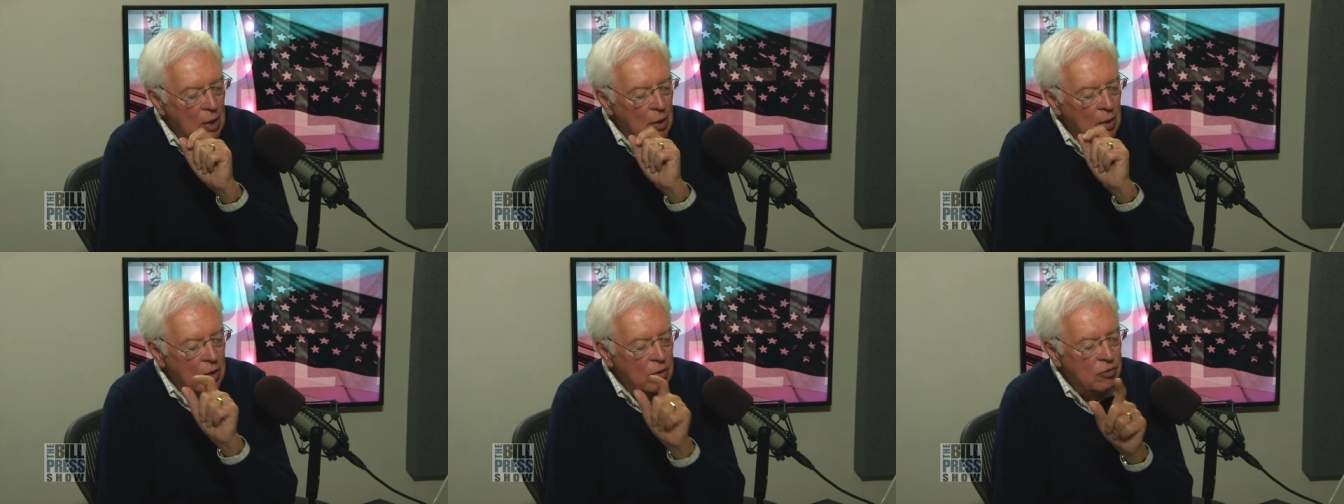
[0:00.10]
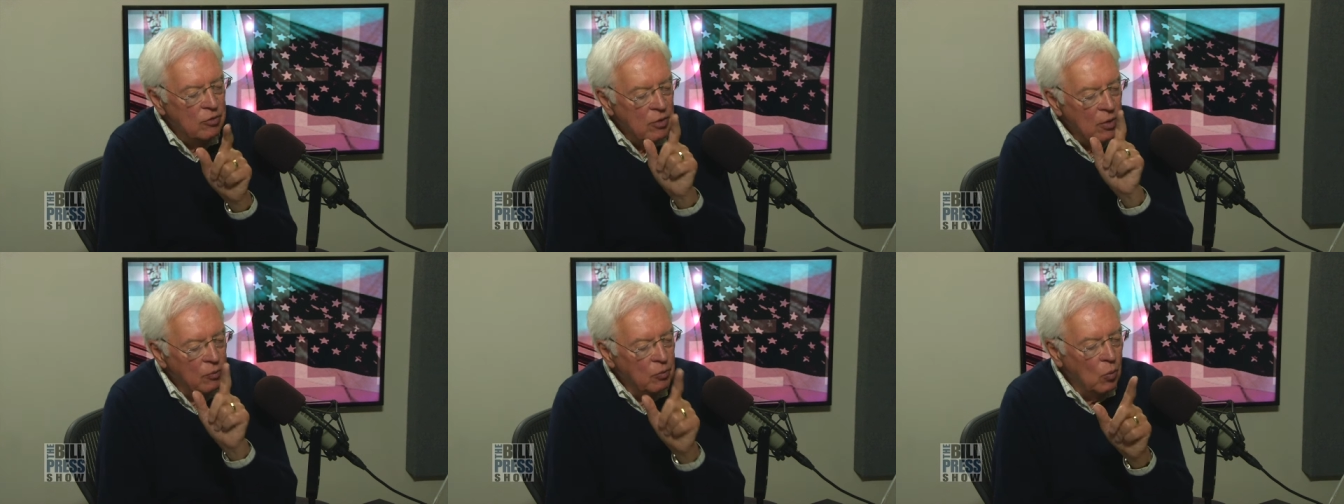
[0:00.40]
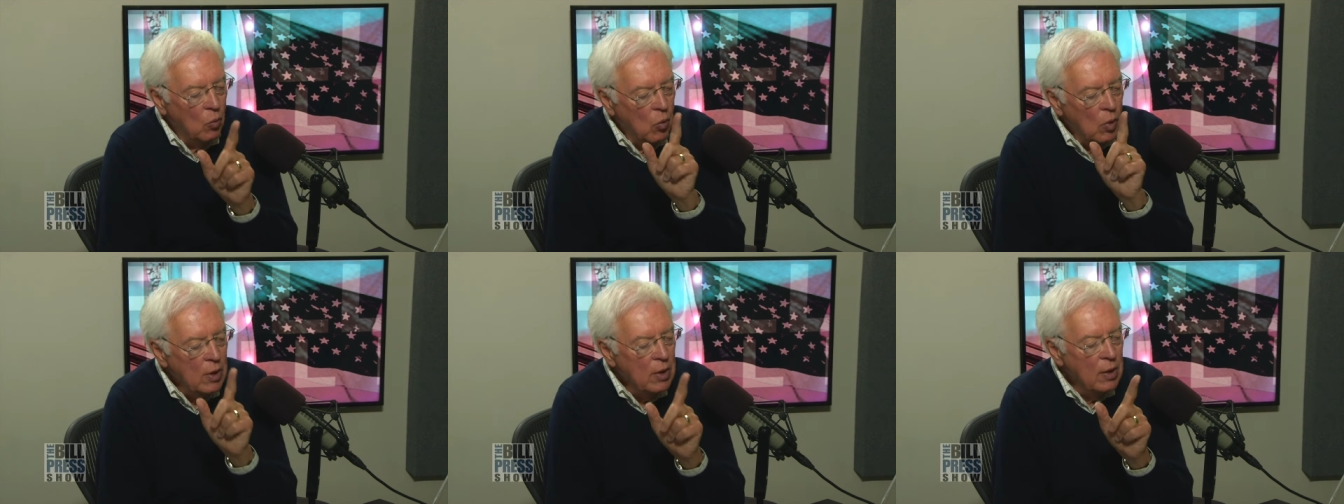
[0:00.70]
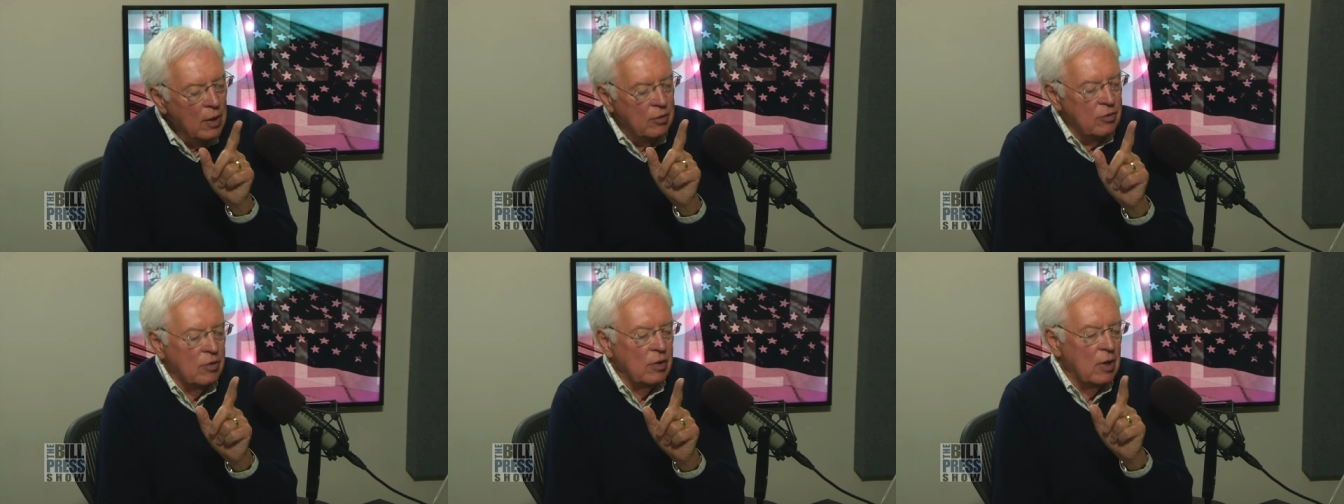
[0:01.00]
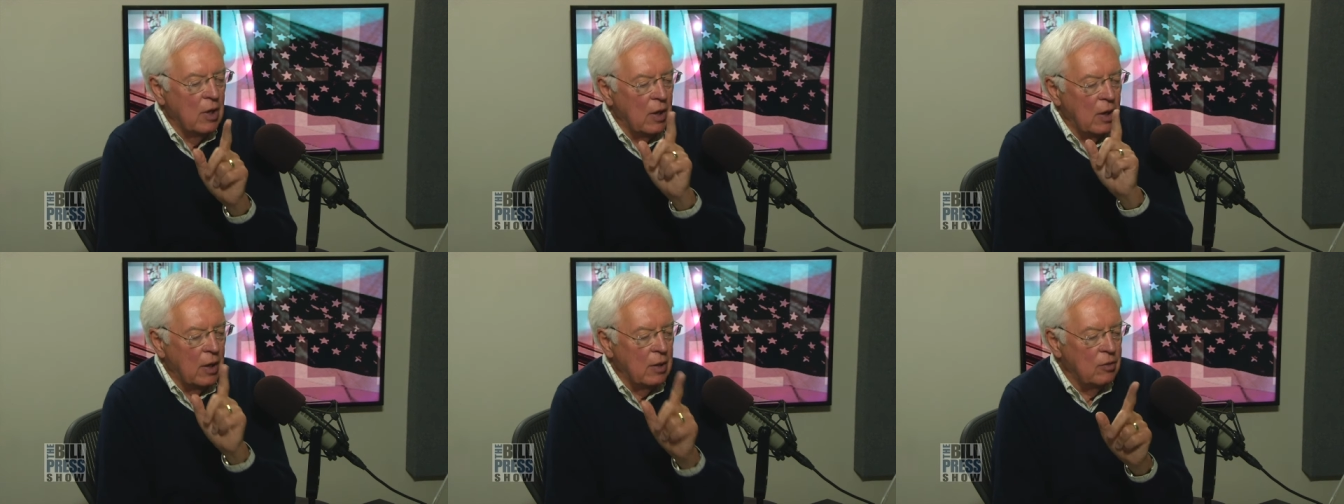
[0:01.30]
Is one lesson
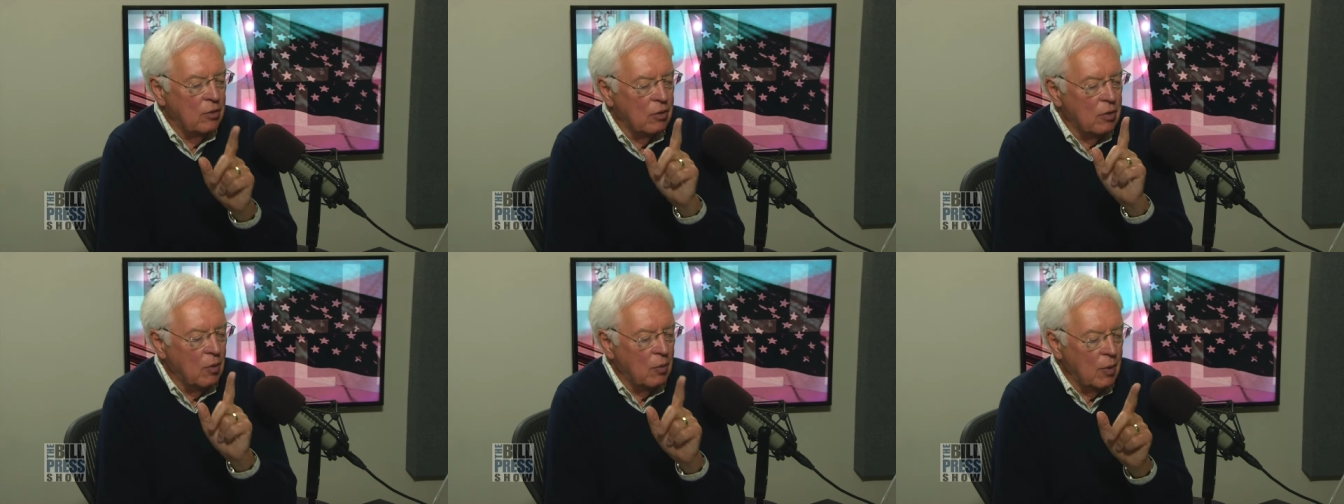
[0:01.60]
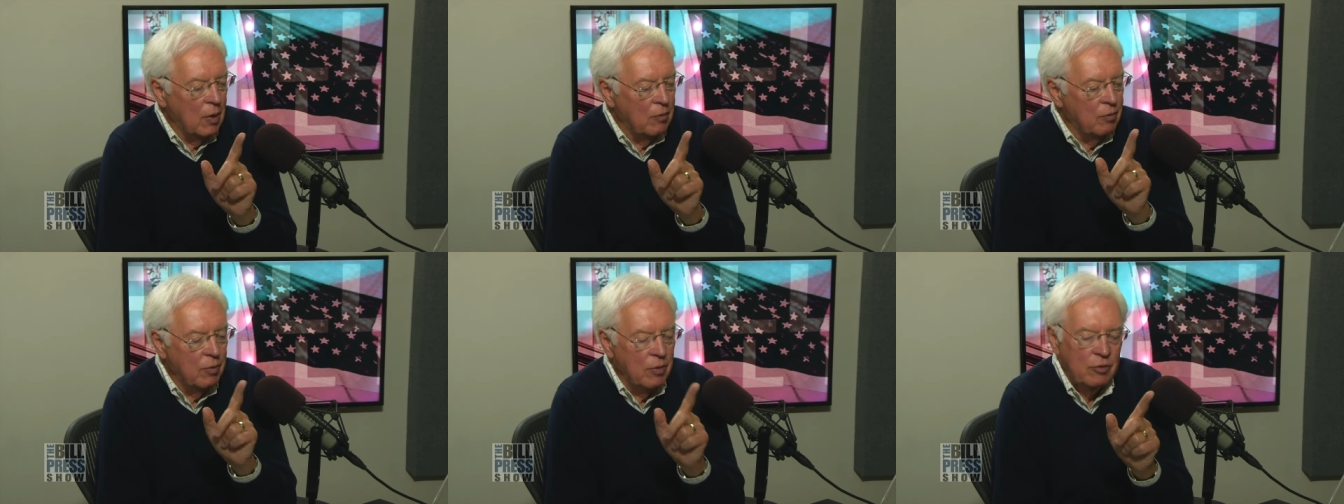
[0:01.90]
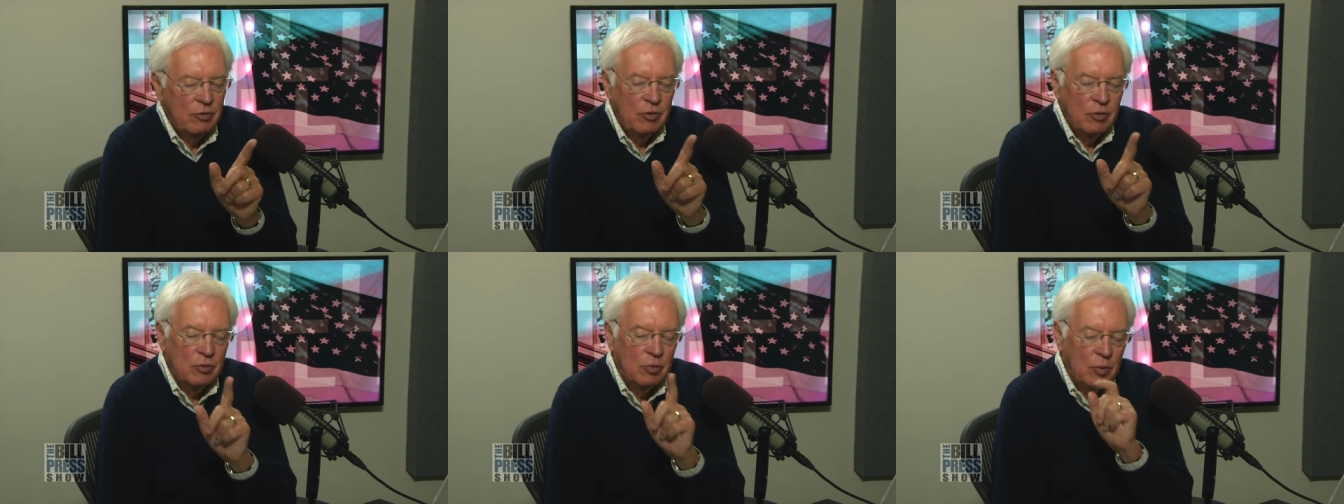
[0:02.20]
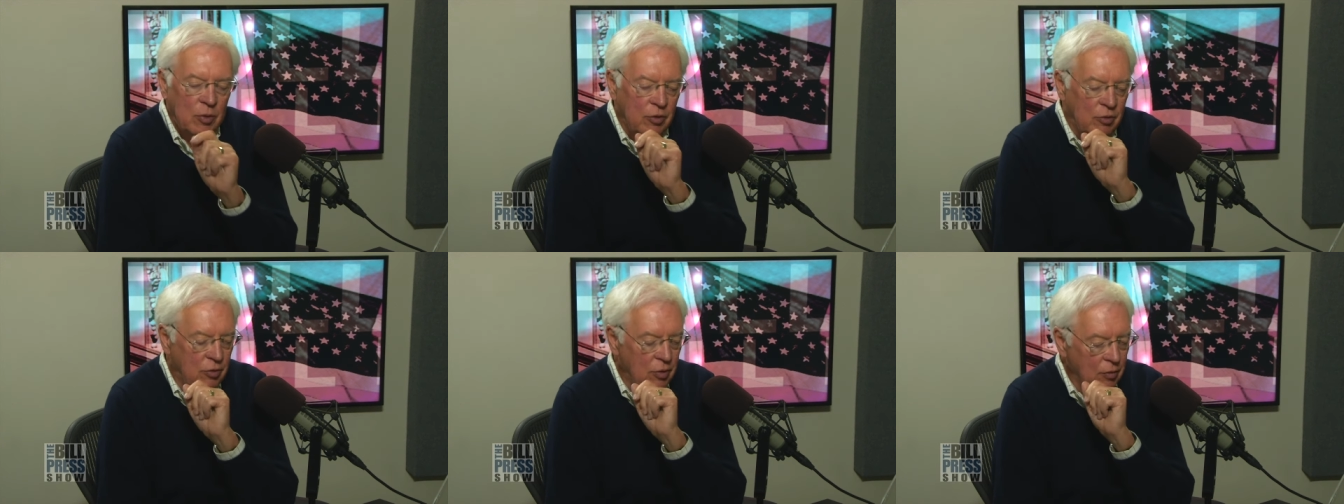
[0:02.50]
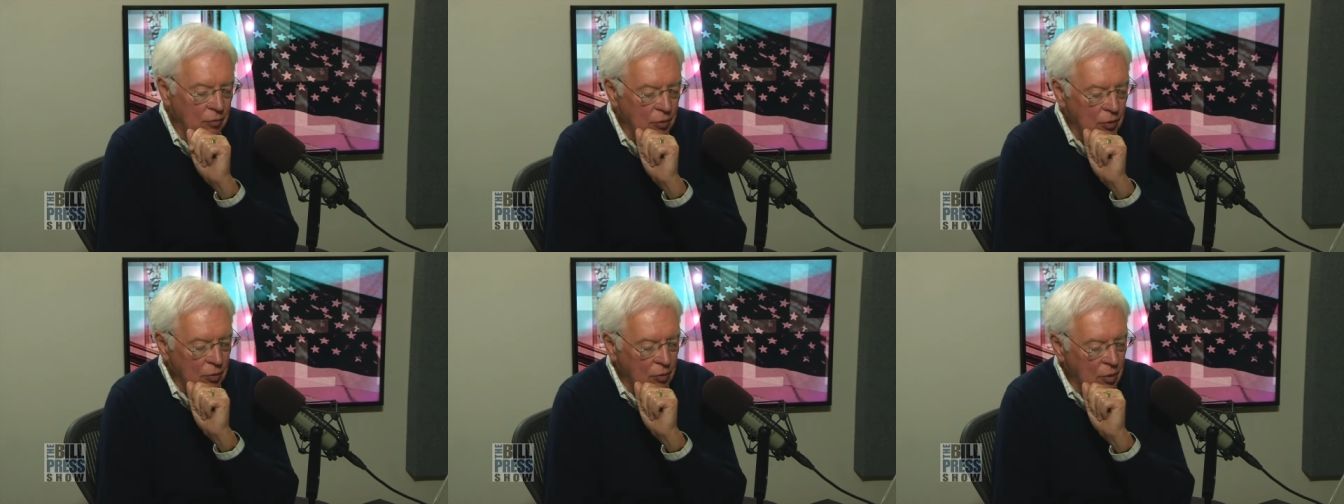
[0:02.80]
that I took away from this, just want to see
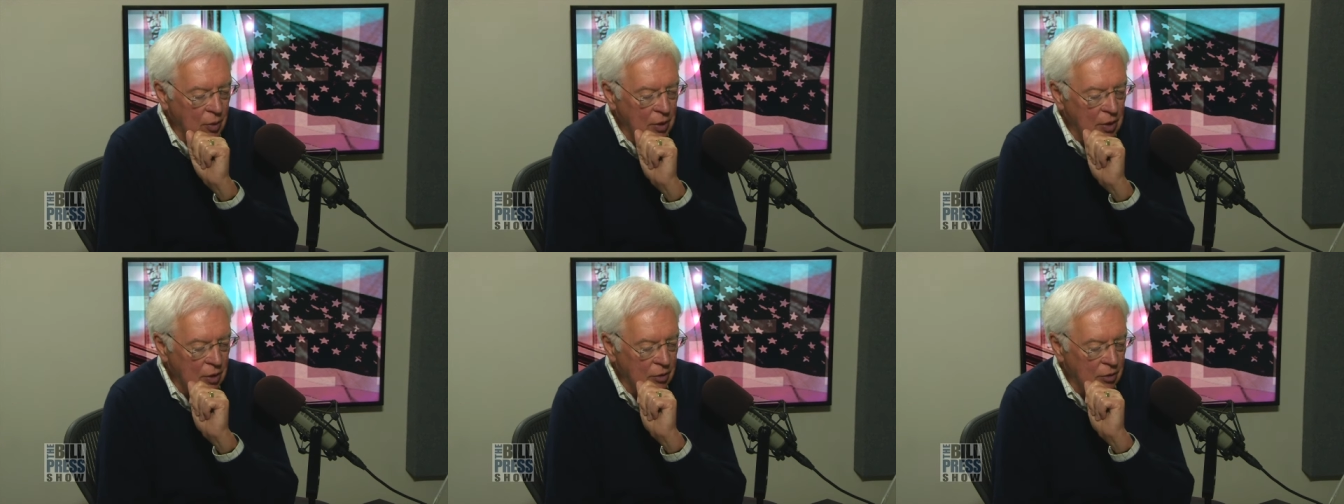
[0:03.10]
if you agree,